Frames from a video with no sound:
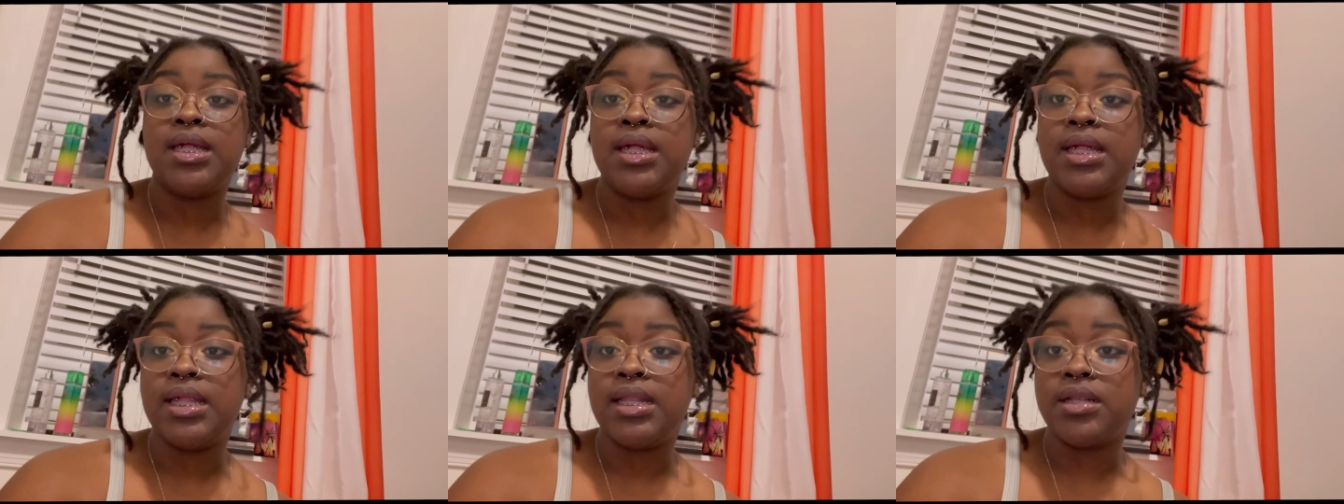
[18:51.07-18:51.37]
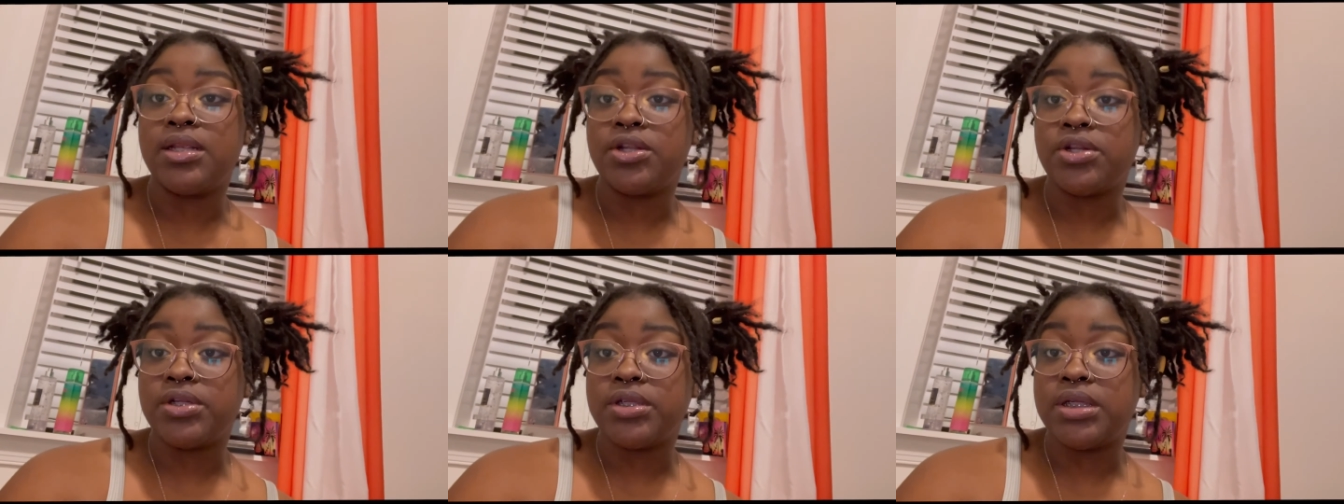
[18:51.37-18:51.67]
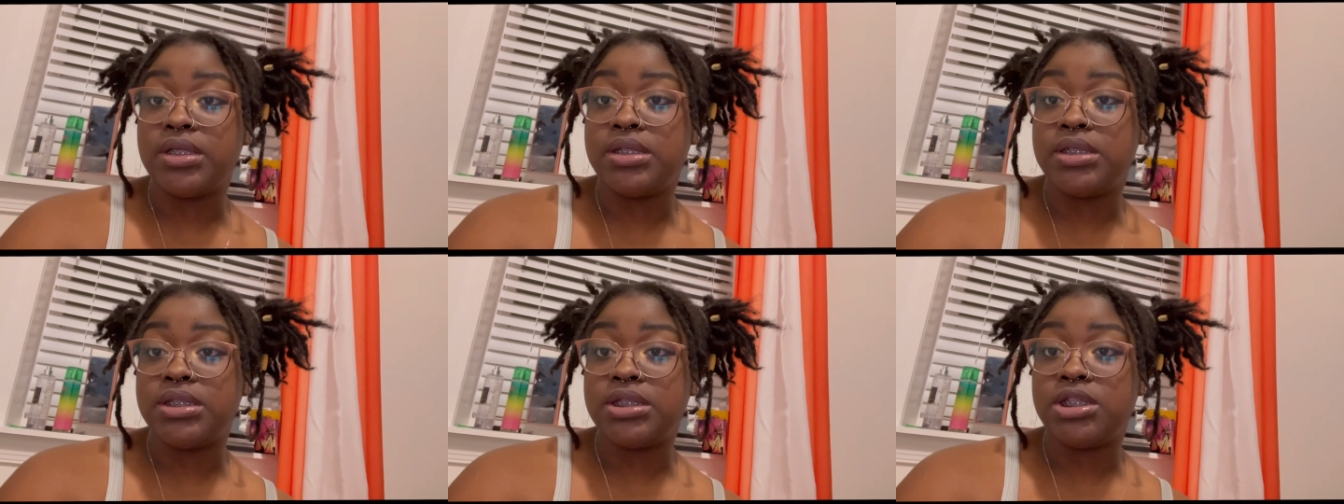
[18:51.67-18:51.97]
and
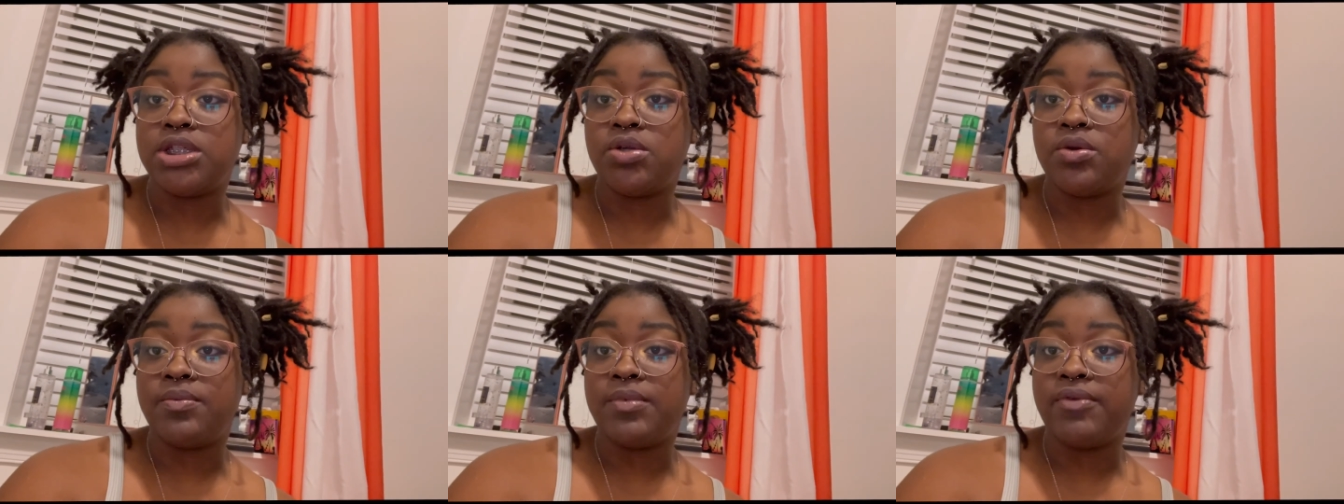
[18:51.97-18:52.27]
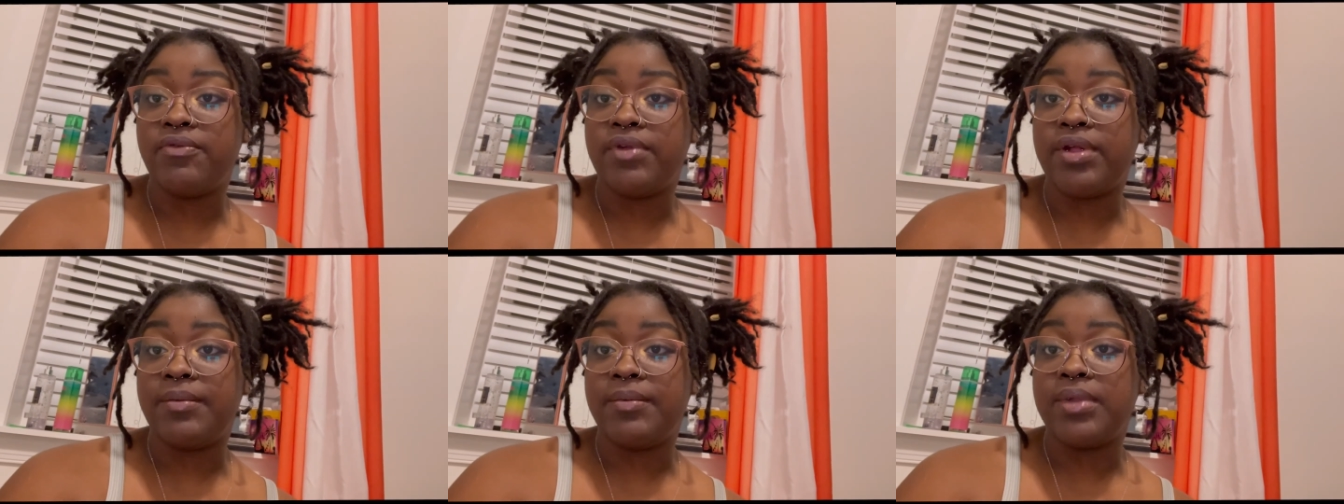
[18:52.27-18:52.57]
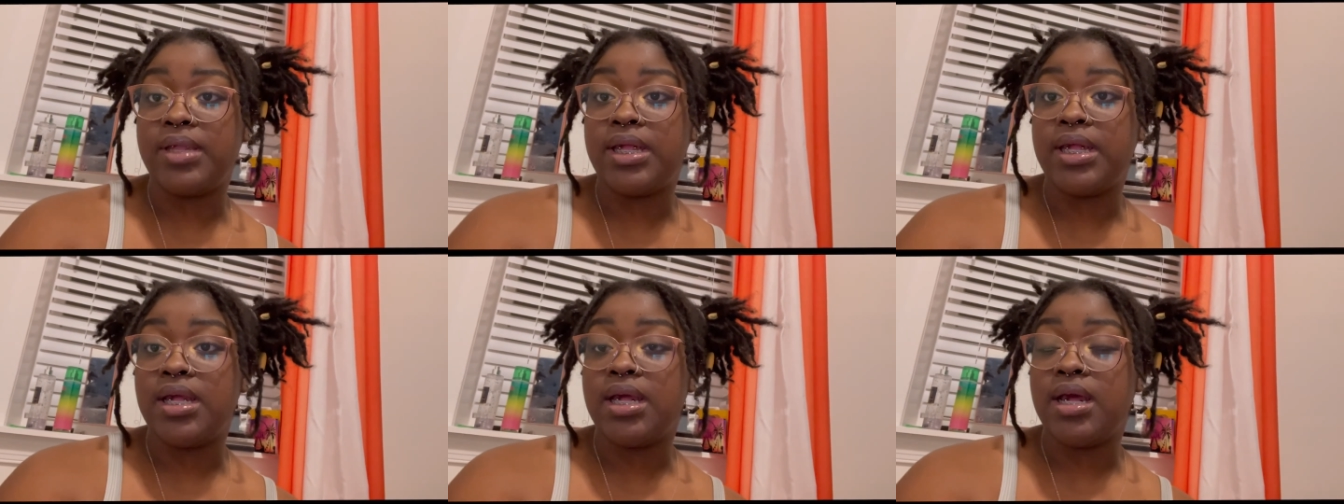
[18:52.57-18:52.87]
literally just chill with my
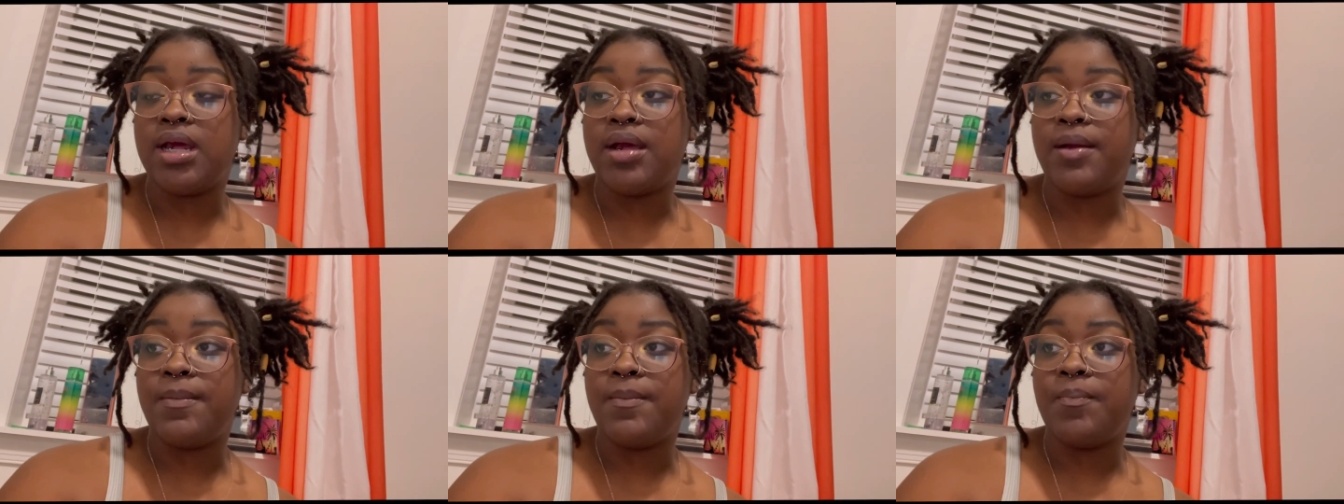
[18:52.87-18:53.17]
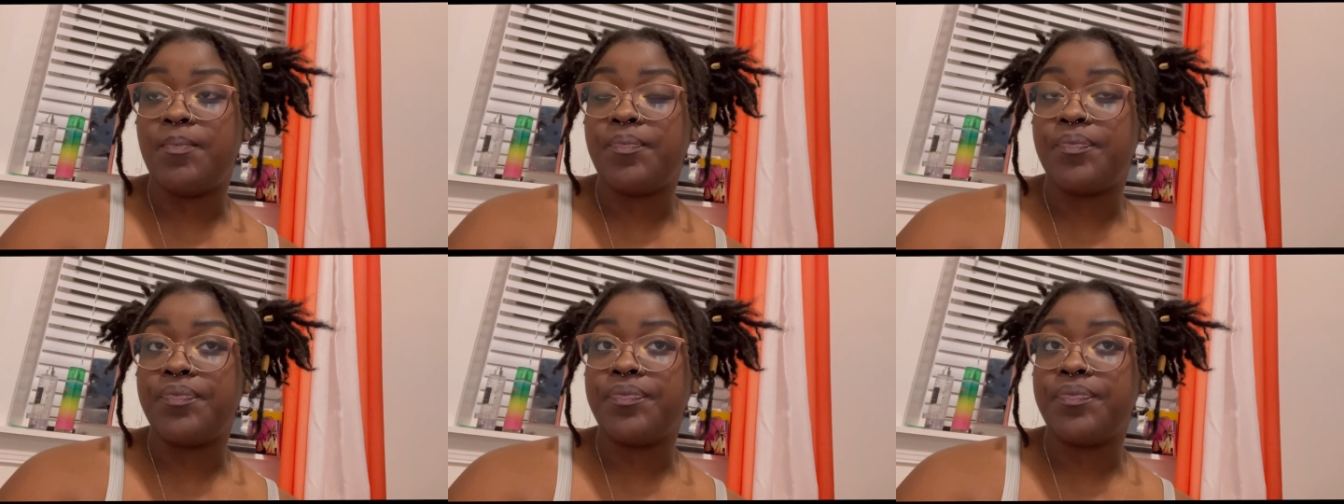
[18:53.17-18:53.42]
family. Um